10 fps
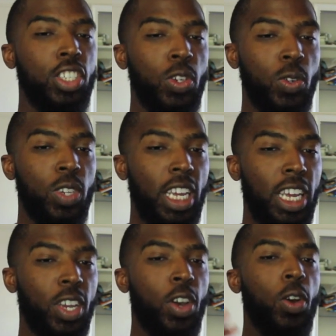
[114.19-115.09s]
to
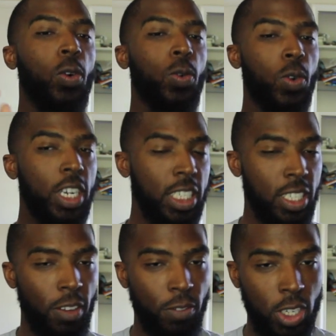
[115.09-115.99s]
the
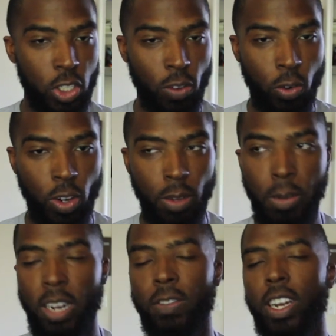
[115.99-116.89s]
Russian official for the
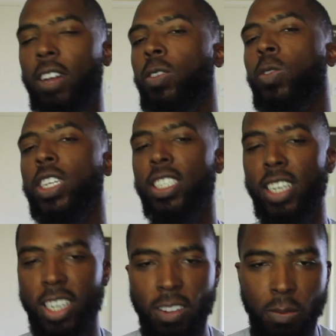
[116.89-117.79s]
benefit of the
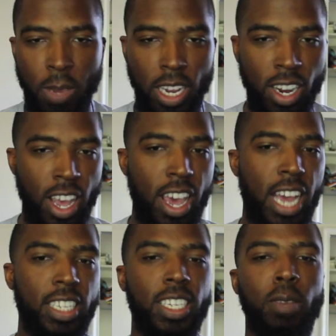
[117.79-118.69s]
Russian government
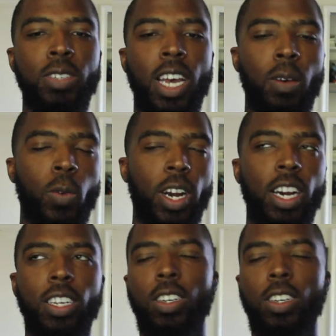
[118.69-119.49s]
at the same time where,